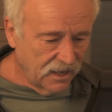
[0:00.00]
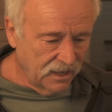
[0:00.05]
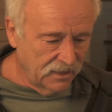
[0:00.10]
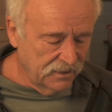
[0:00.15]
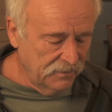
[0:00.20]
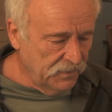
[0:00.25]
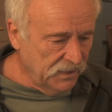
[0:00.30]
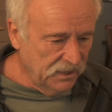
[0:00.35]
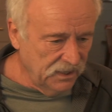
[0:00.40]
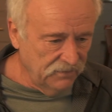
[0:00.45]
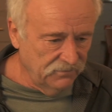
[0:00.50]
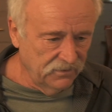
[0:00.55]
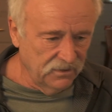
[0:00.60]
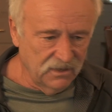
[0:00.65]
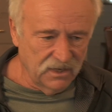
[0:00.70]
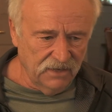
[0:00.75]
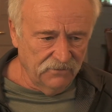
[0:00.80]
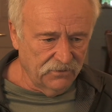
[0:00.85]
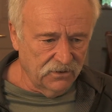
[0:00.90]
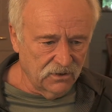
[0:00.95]
mean, even
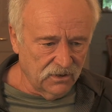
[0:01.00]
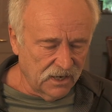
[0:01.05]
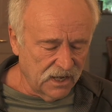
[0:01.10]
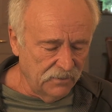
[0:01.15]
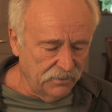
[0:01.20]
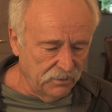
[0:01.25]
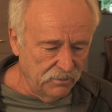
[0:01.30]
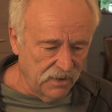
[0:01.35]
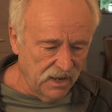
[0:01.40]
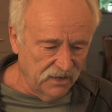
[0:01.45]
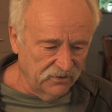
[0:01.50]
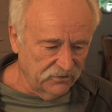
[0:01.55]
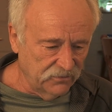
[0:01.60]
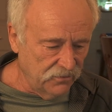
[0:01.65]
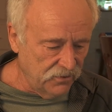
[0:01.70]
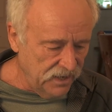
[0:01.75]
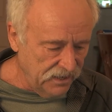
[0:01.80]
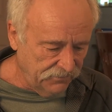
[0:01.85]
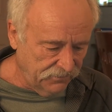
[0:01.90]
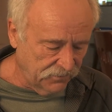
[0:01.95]
if you're a couple miles
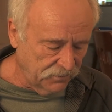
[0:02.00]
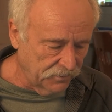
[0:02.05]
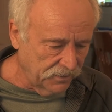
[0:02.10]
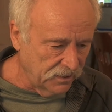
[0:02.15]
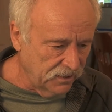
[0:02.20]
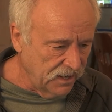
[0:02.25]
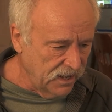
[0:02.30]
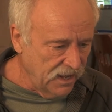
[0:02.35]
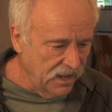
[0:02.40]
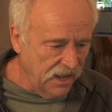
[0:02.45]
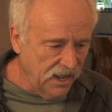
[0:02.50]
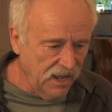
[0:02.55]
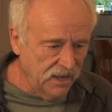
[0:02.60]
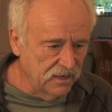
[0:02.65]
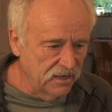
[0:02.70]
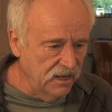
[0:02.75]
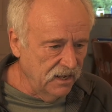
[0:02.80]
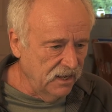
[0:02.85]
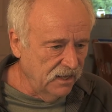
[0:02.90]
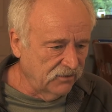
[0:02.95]
away from it,
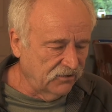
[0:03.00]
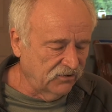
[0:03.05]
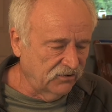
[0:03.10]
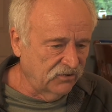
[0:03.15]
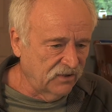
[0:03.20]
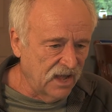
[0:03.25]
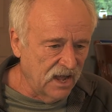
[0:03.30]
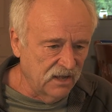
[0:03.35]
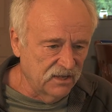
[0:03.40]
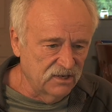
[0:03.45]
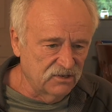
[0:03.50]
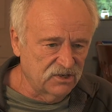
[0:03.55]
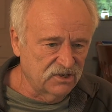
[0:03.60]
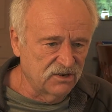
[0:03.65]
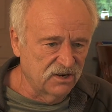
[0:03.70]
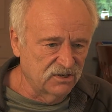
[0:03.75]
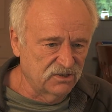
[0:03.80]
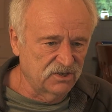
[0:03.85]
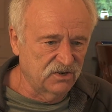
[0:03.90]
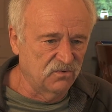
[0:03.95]
and it
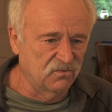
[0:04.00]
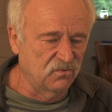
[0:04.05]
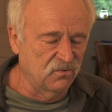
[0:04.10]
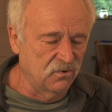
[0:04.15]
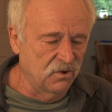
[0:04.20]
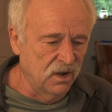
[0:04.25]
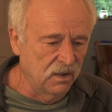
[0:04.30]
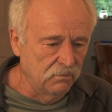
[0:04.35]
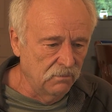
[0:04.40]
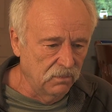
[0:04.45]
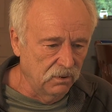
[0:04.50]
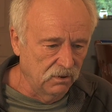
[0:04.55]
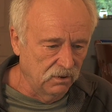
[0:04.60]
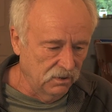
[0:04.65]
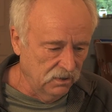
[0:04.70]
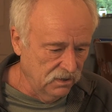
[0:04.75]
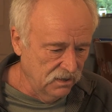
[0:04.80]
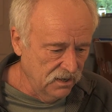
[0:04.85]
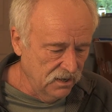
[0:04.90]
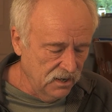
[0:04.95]
starts to rumble,
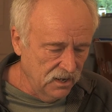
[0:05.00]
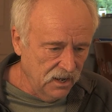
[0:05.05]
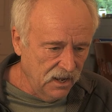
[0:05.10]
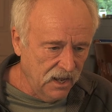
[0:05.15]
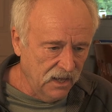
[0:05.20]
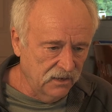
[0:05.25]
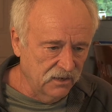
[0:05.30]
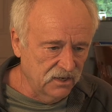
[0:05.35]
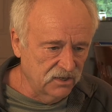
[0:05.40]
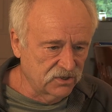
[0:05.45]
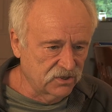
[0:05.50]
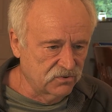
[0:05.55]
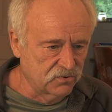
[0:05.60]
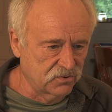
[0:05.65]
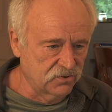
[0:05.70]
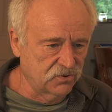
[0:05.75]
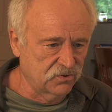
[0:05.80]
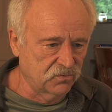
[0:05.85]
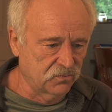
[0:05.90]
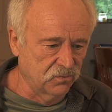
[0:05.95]
and it's
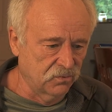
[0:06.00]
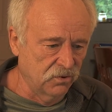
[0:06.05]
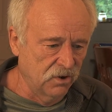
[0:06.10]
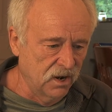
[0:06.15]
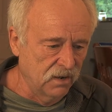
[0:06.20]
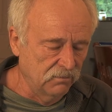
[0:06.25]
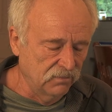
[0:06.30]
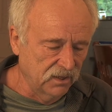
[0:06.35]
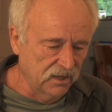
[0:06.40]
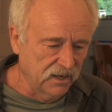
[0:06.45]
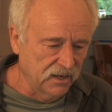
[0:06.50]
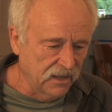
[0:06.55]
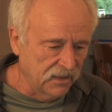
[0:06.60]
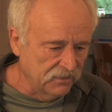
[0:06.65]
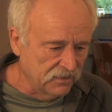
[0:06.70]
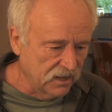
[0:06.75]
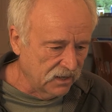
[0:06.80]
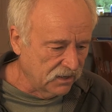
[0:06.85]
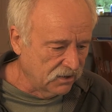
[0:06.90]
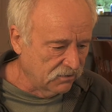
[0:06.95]
just rumbling,
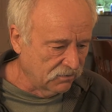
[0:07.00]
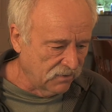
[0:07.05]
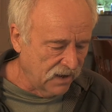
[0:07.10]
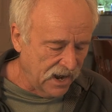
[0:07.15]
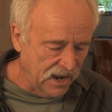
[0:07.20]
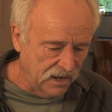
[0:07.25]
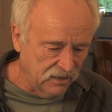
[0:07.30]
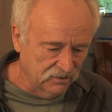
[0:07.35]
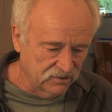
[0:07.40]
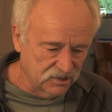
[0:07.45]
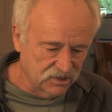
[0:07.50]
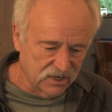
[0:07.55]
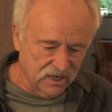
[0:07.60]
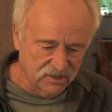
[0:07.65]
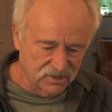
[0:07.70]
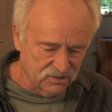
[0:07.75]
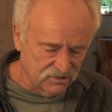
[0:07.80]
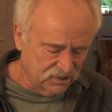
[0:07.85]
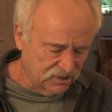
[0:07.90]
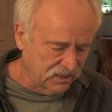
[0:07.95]
and the ground
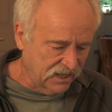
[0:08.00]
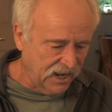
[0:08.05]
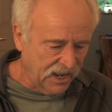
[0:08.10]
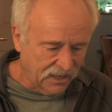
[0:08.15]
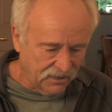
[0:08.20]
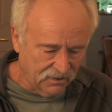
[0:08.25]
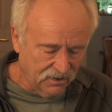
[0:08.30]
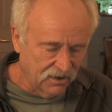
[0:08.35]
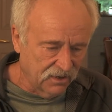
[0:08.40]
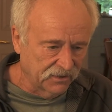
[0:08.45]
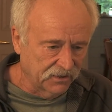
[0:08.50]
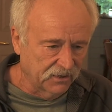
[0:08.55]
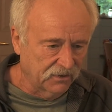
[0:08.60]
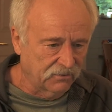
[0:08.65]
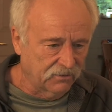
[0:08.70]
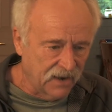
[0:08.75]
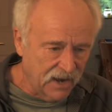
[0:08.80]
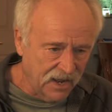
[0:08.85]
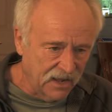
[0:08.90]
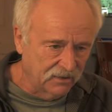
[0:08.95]
shakes. You're standing on the
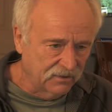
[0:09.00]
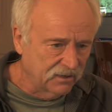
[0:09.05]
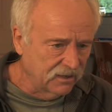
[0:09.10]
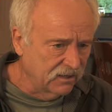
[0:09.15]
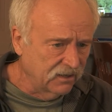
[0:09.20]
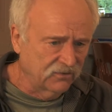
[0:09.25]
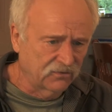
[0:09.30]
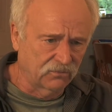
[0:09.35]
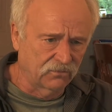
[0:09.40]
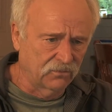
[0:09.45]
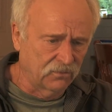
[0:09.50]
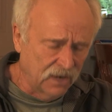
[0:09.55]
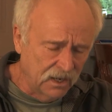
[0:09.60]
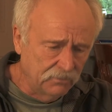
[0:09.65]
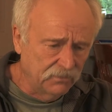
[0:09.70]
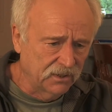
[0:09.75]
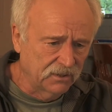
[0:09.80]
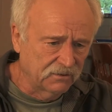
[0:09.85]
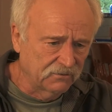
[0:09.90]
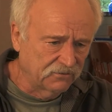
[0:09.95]
ground, and it's
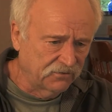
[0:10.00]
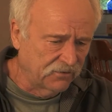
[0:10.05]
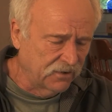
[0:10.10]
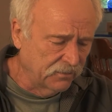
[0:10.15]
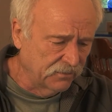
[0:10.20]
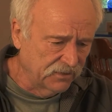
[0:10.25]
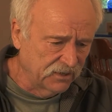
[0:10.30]
rumbling from